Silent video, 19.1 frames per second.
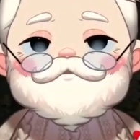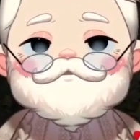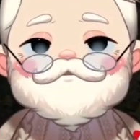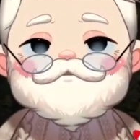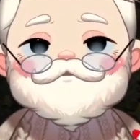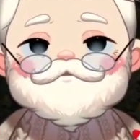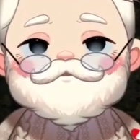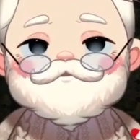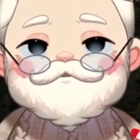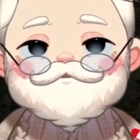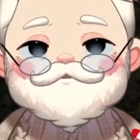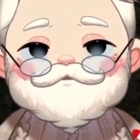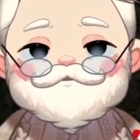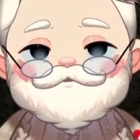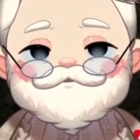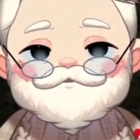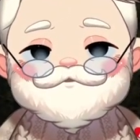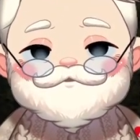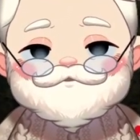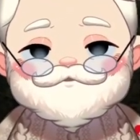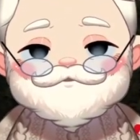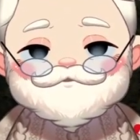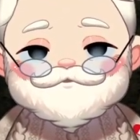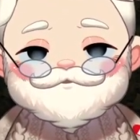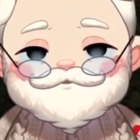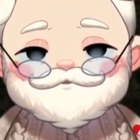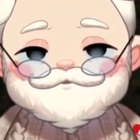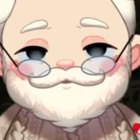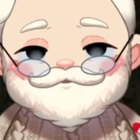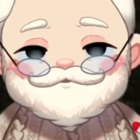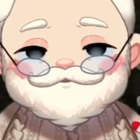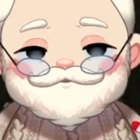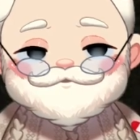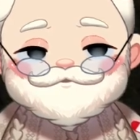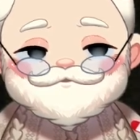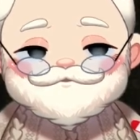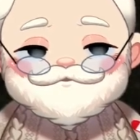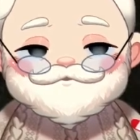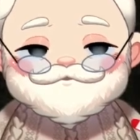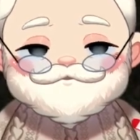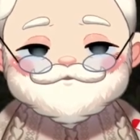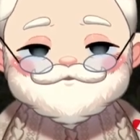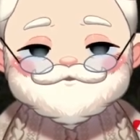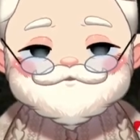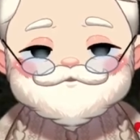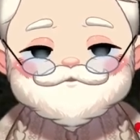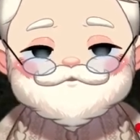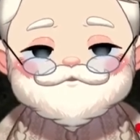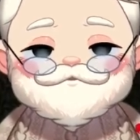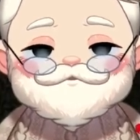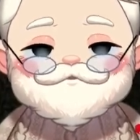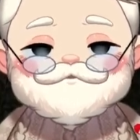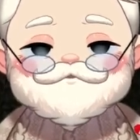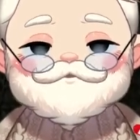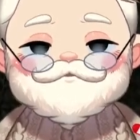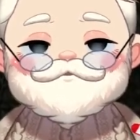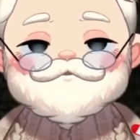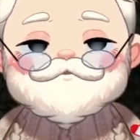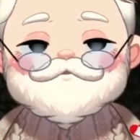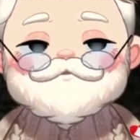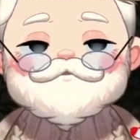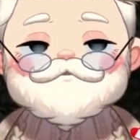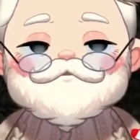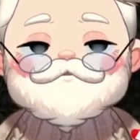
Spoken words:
Nothing is said.